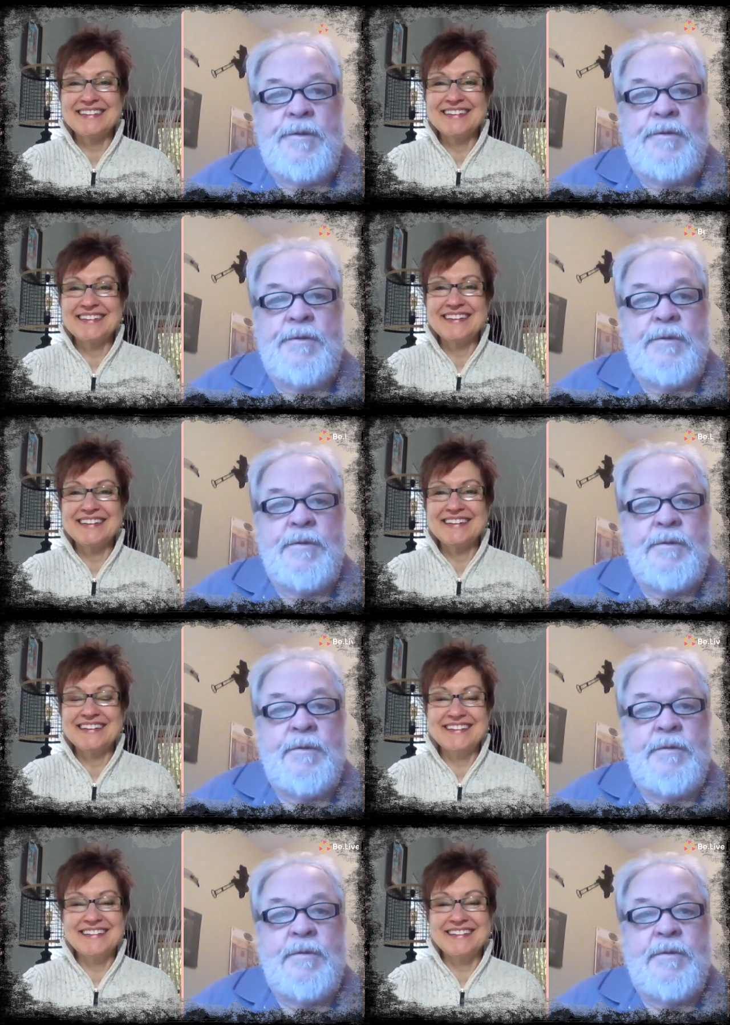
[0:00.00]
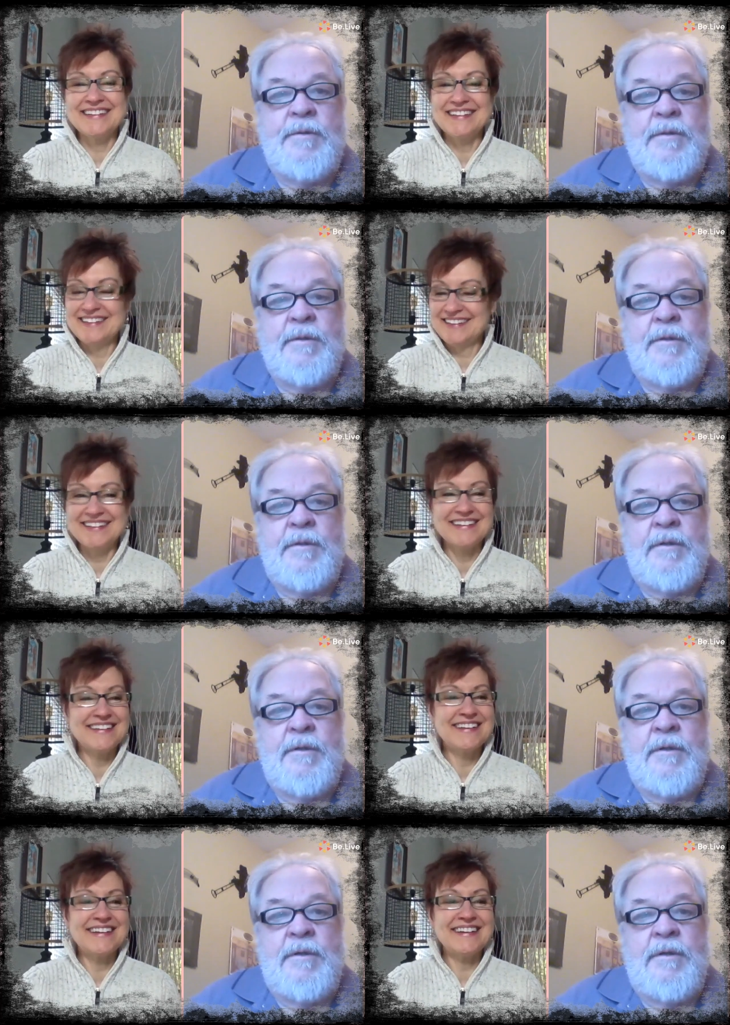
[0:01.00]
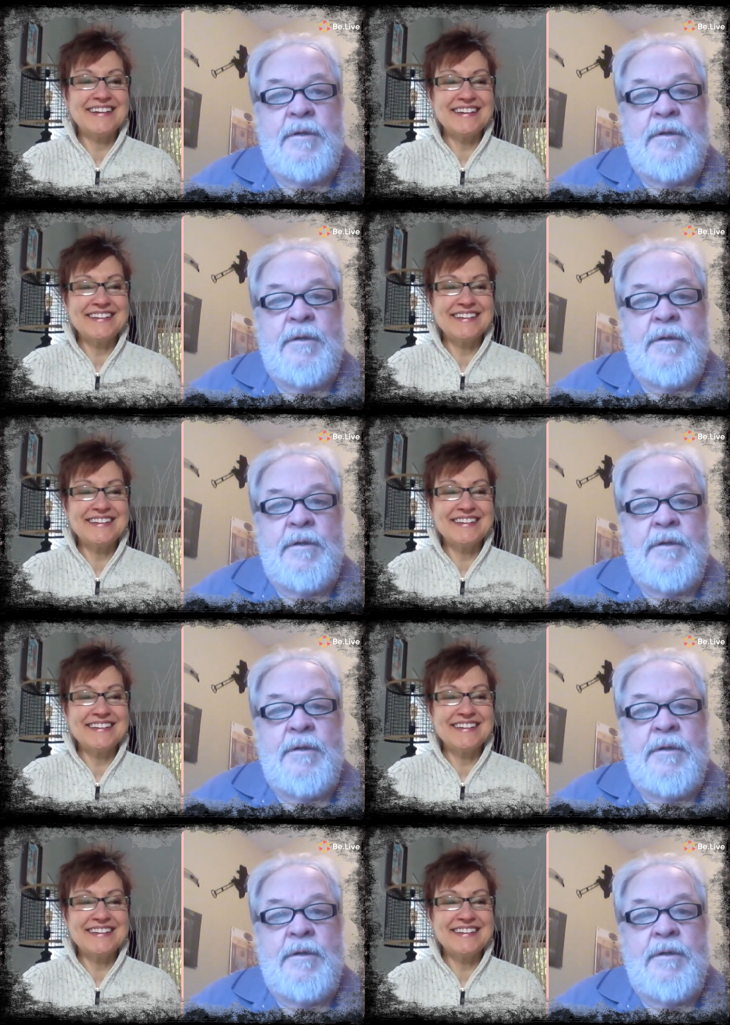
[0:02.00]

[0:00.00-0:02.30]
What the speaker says: [no speech]